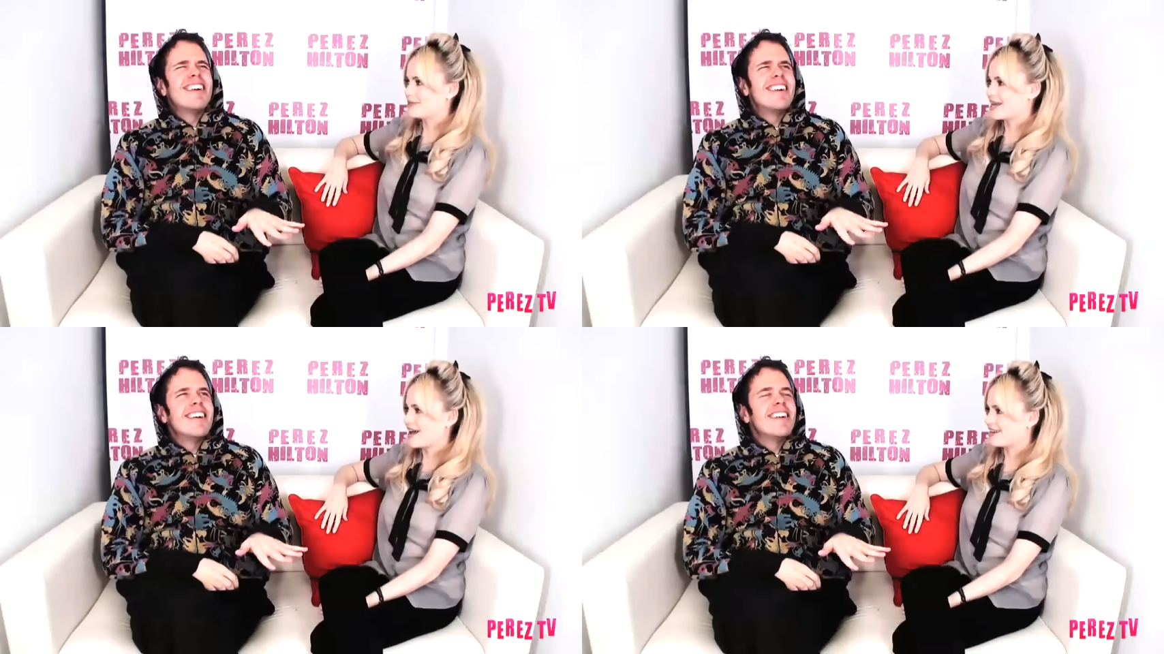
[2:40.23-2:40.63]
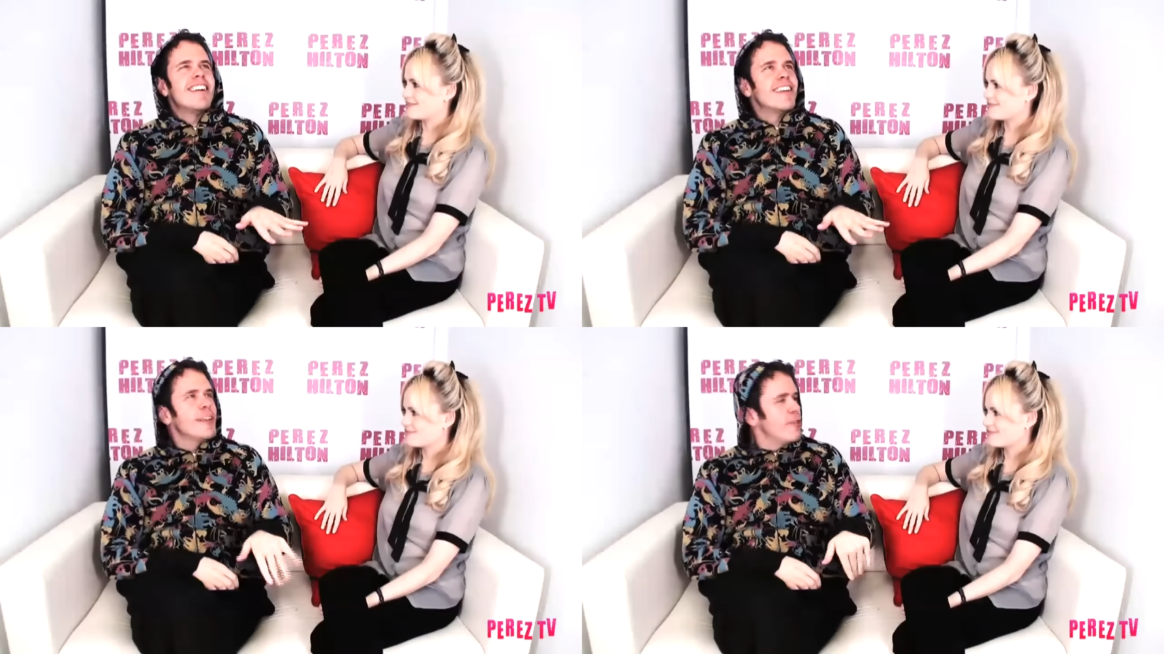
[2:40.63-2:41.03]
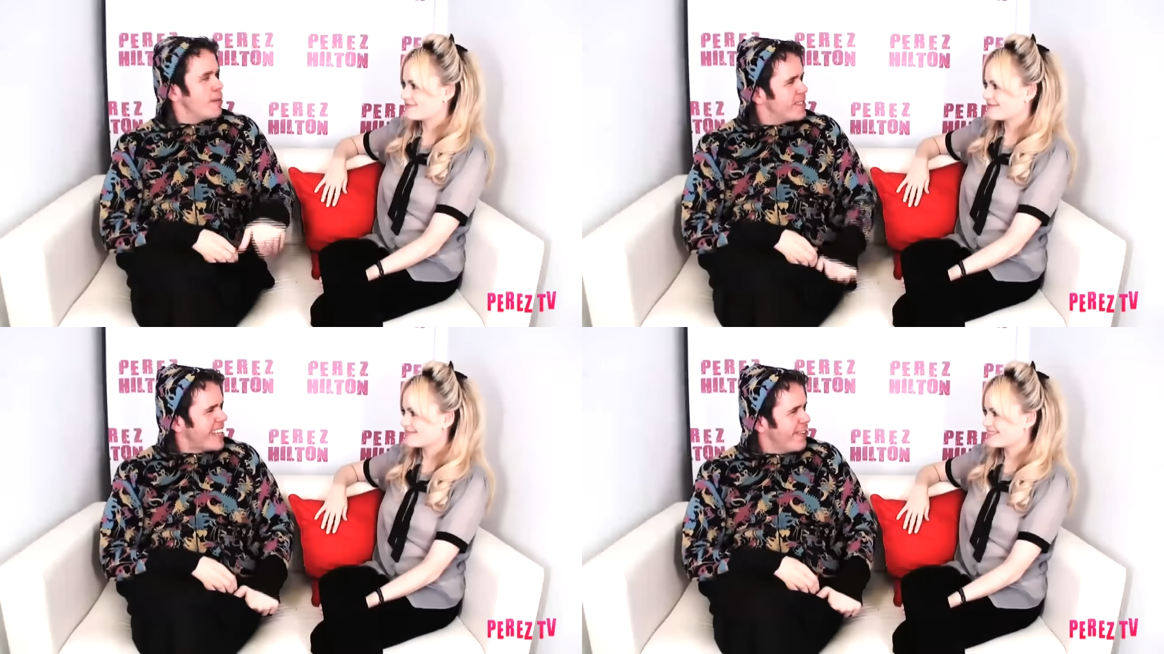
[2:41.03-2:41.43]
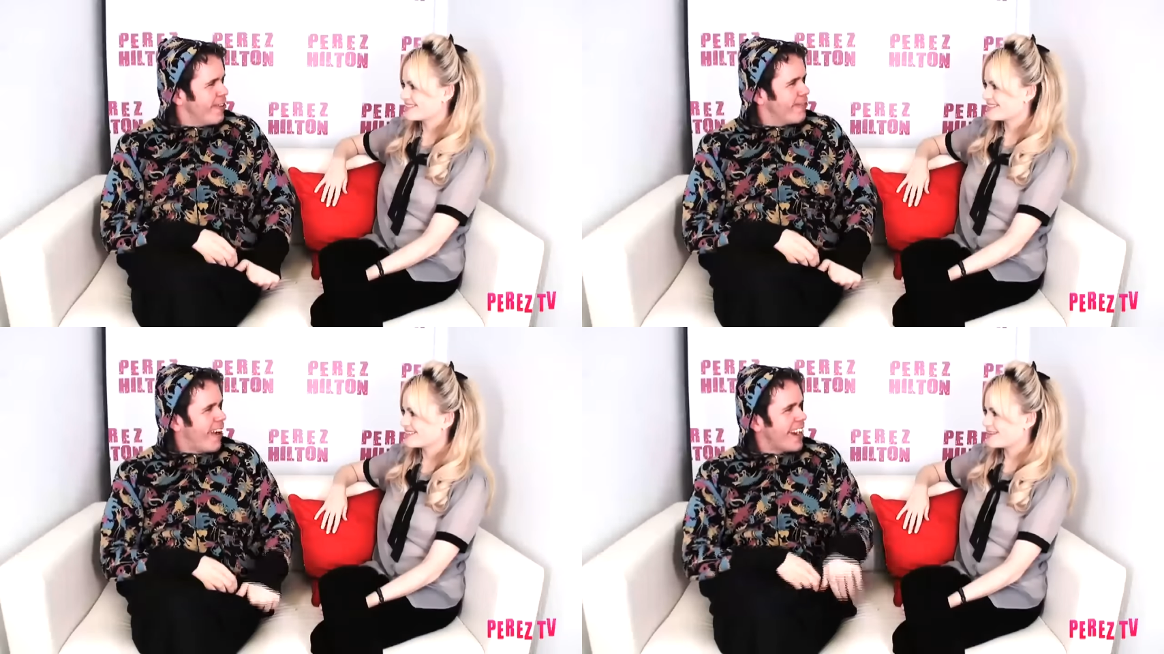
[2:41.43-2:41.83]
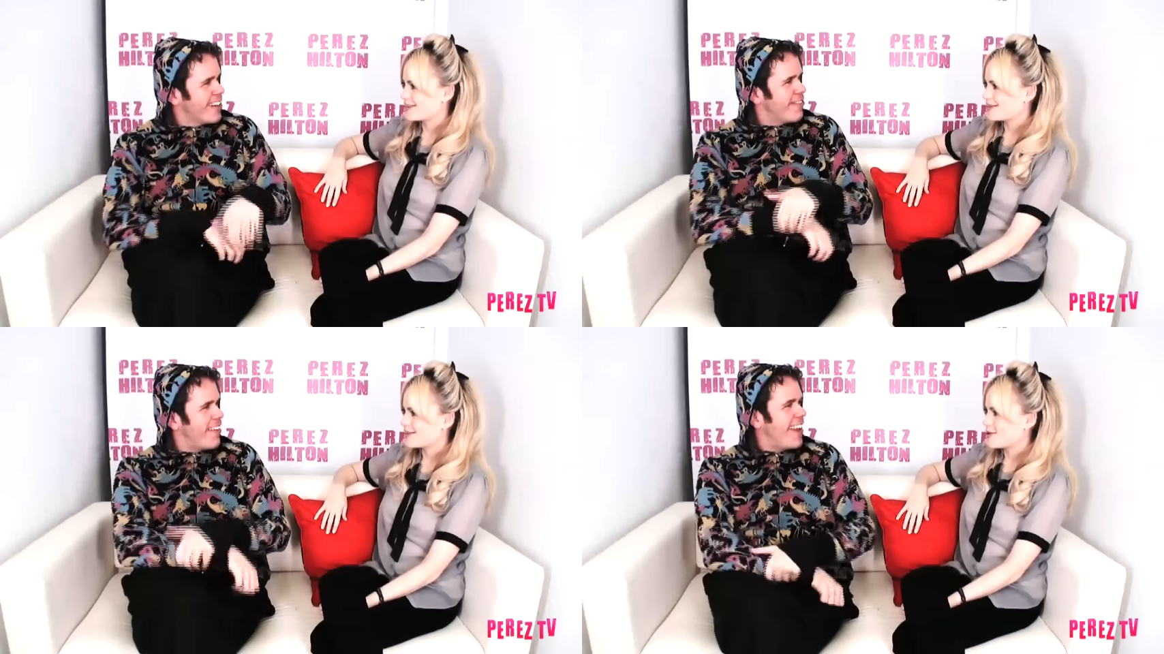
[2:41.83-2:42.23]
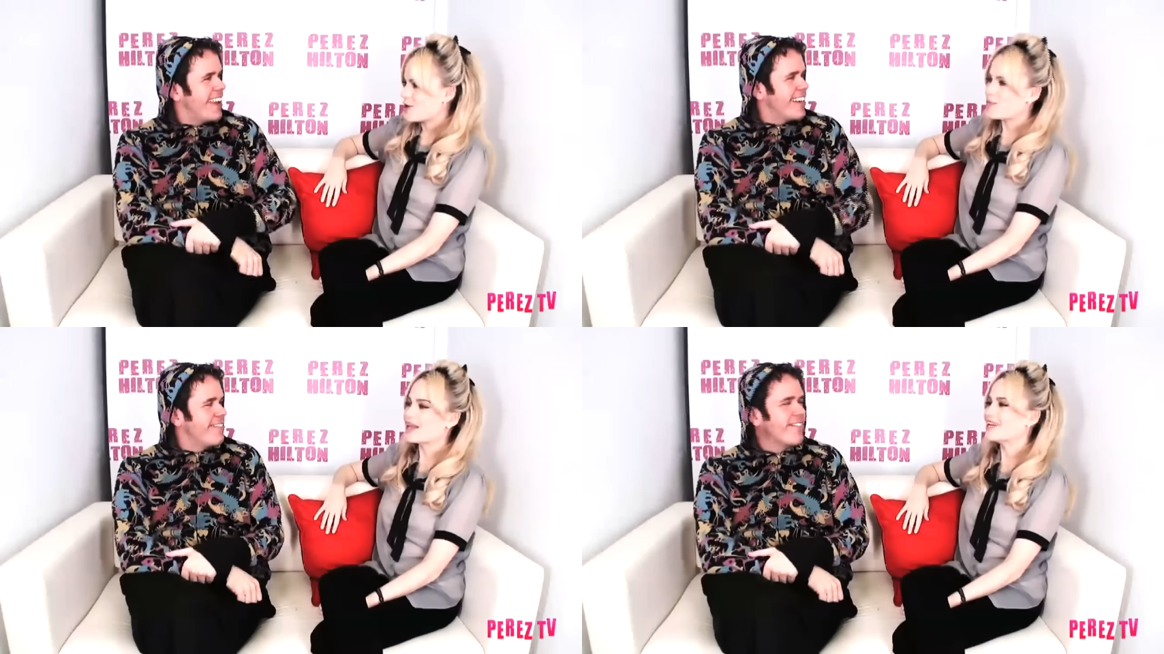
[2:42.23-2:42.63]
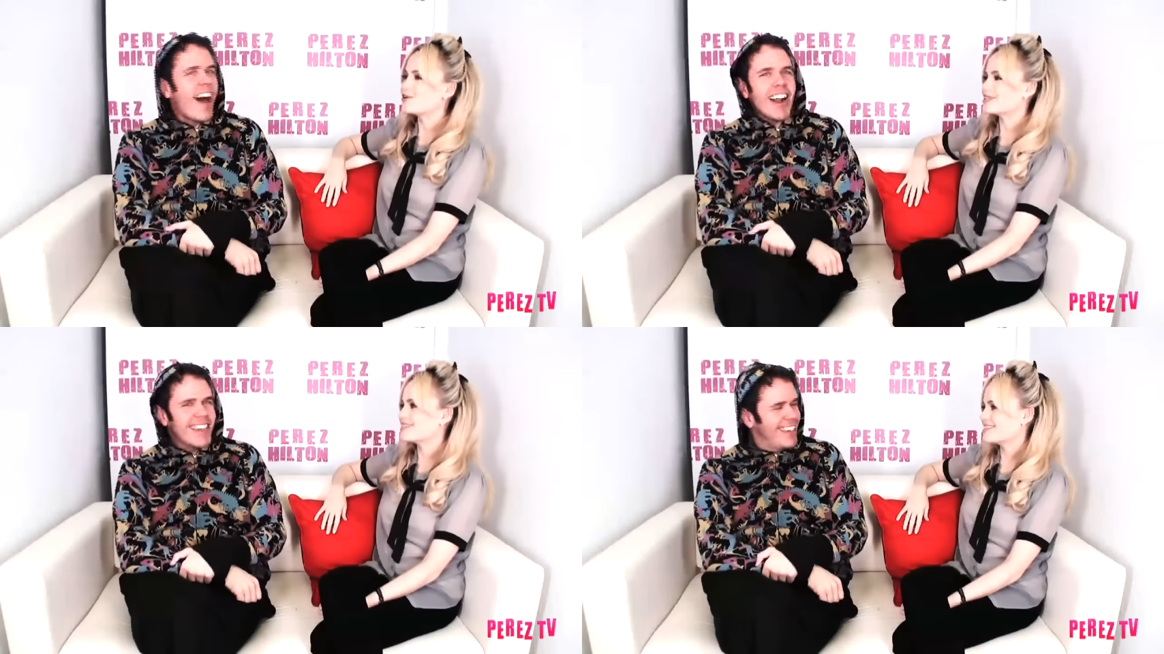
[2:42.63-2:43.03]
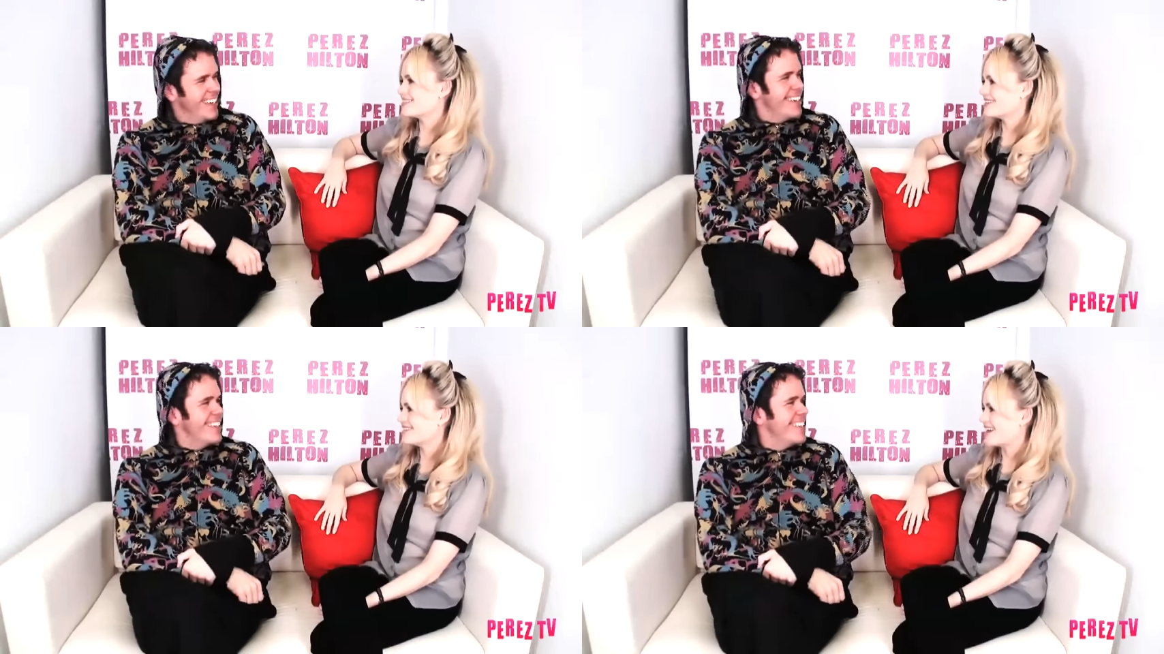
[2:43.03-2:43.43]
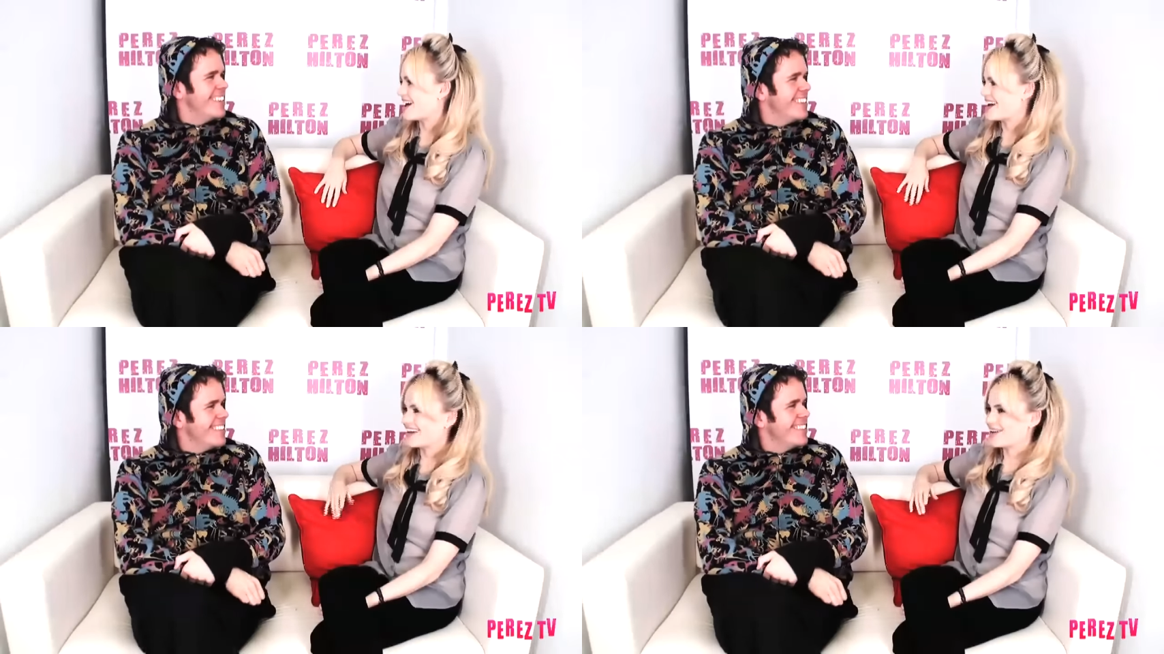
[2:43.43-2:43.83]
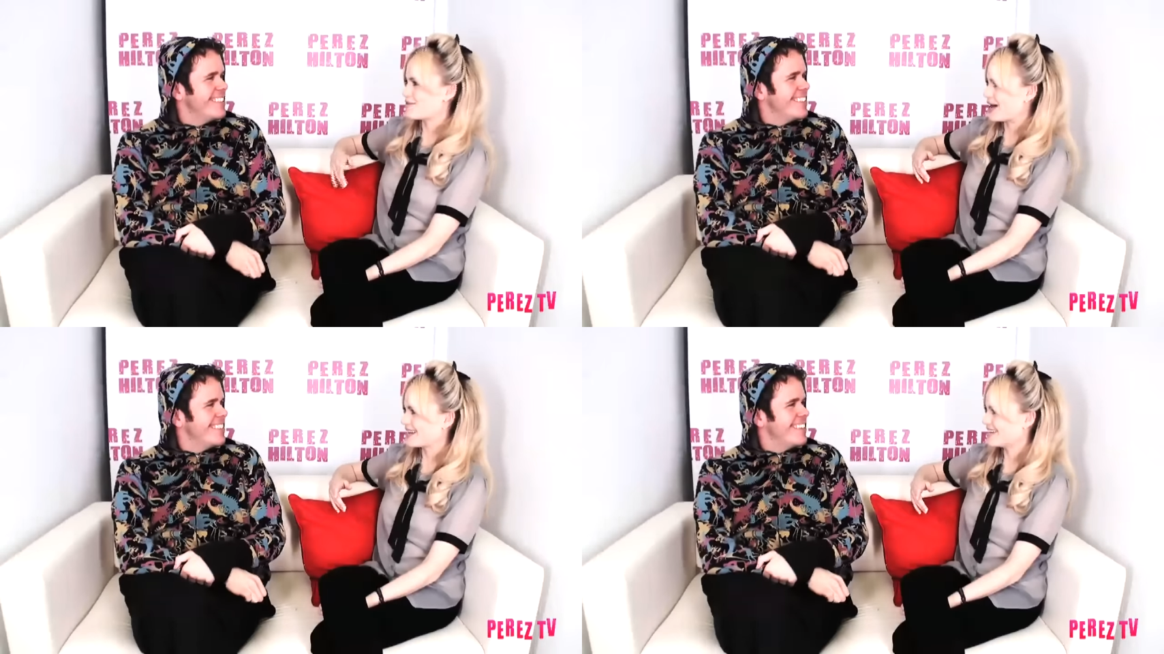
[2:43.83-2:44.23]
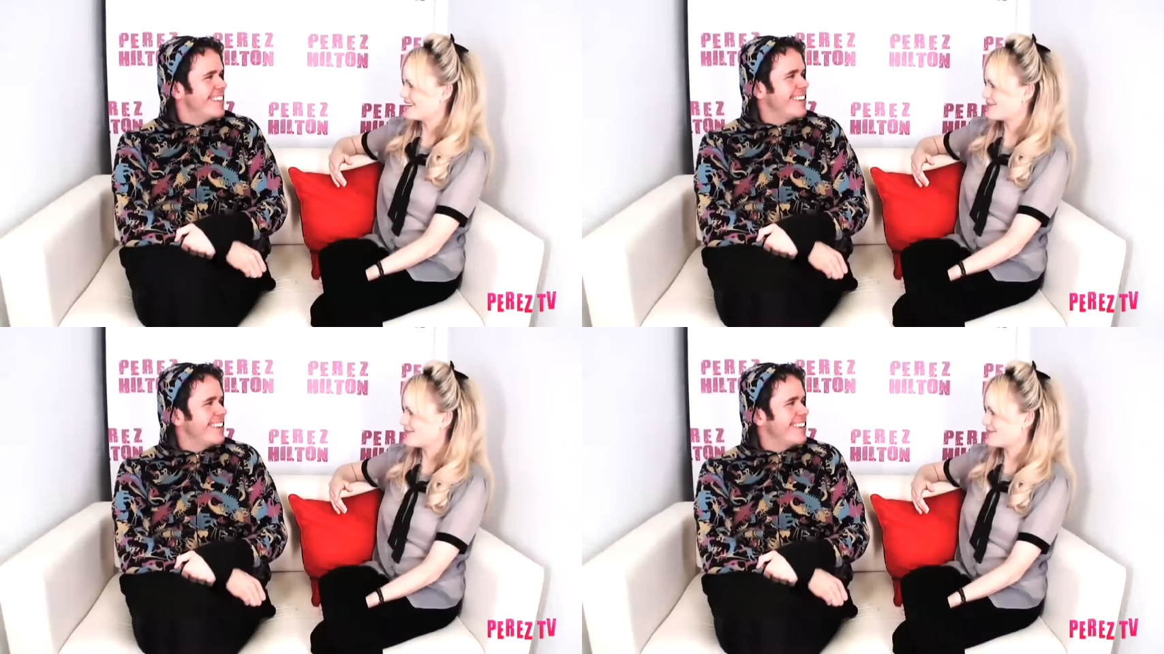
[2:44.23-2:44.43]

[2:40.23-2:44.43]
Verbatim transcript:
Speaker 1: upset.
Speaker 2: You were upset? You were a Wagner fan?
Speaker 1: Well, Wagner? Was, yeah, Wagner?